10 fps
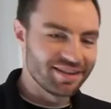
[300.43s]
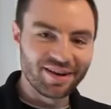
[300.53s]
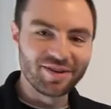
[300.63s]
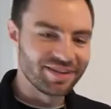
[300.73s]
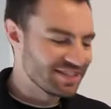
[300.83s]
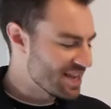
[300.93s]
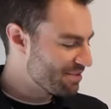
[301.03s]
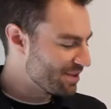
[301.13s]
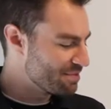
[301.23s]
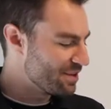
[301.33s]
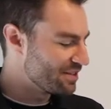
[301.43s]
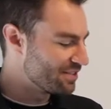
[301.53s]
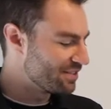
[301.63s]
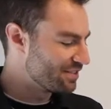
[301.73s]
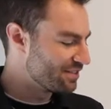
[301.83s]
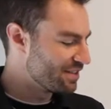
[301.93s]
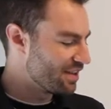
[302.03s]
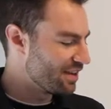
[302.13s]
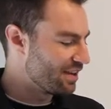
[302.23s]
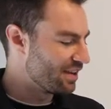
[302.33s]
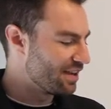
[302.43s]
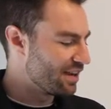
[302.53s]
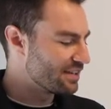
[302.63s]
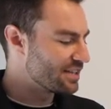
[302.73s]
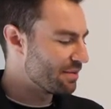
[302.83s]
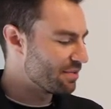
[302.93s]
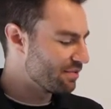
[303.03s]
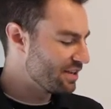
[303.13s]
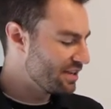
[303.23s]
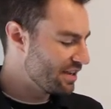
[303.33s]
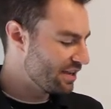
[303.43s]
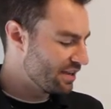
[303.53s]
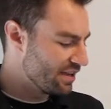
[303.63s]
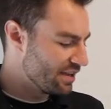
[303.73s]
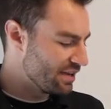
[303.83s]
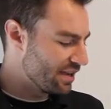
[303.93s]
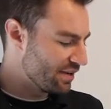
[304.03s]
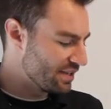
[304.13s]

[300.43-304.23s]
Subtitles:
Now if I tap on the bundle and I tap 3D, now I